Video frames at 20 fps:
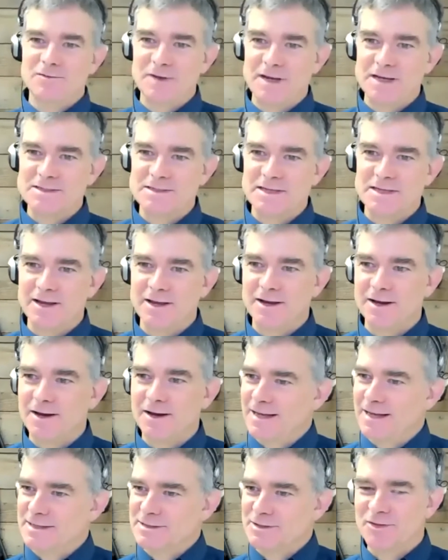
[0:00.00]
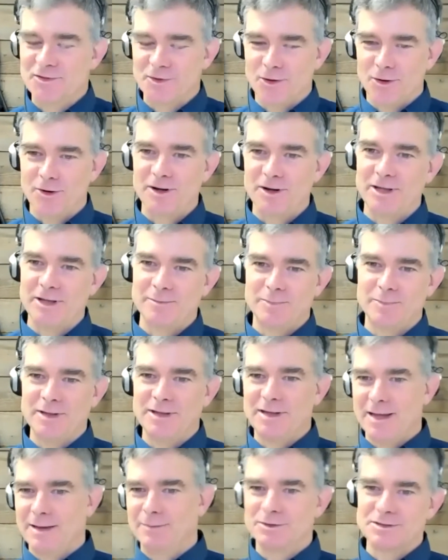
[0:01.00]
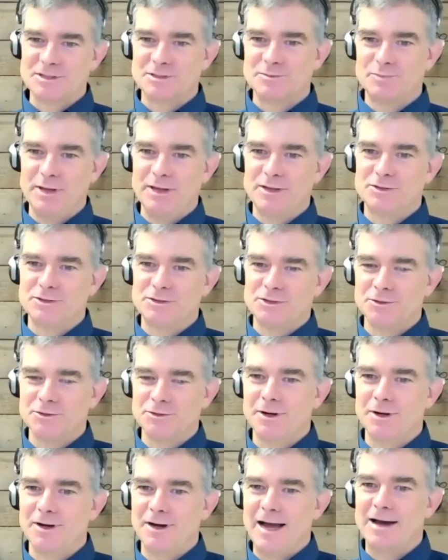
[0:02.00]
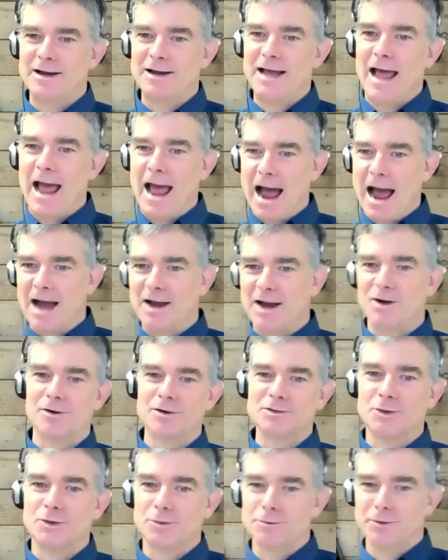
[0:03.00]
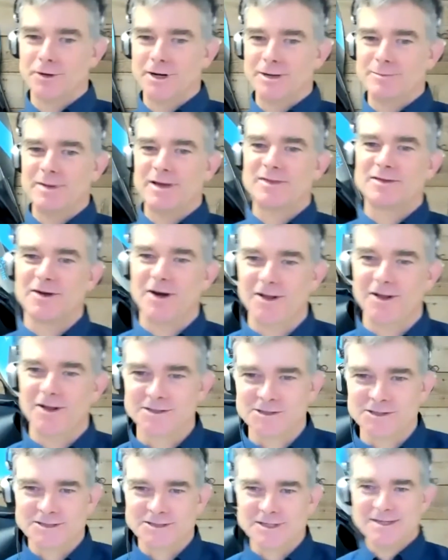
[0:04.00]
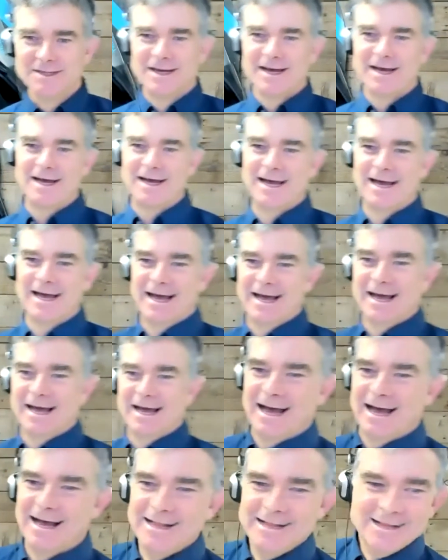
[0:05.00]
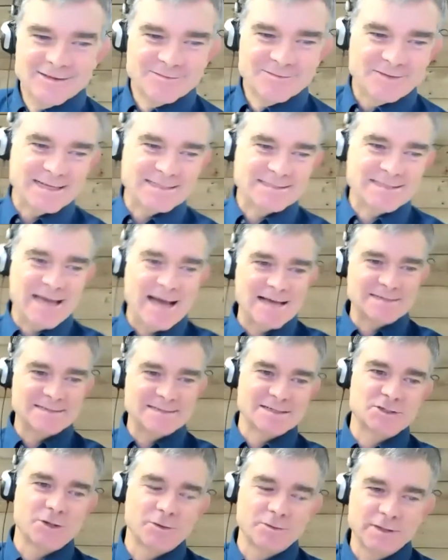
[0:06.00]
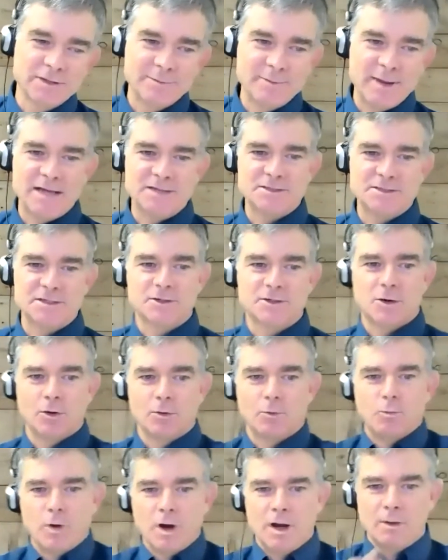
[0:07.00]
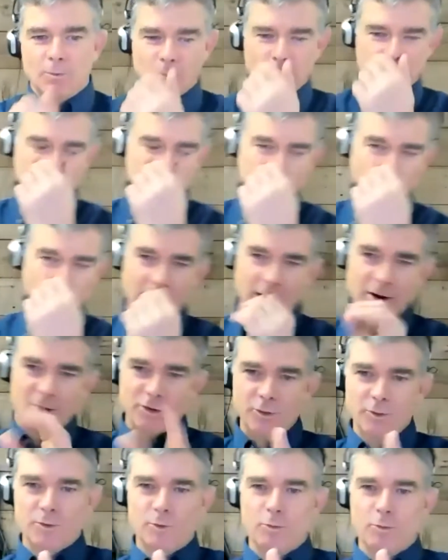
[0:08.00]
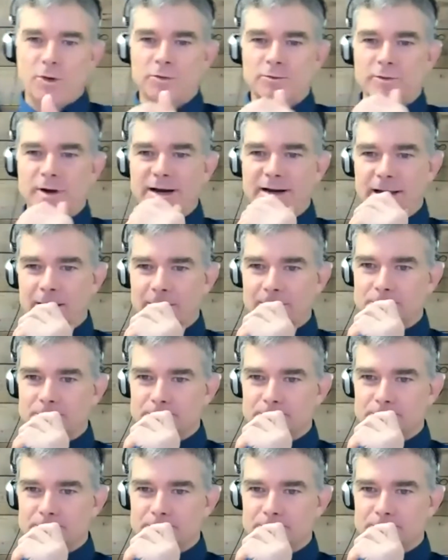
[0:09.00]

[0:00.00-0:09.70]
as an authority in being able to speak to how to hack our adult learning methodologies. Fantastic. So let me ask you, Cole, where are you in the world right now?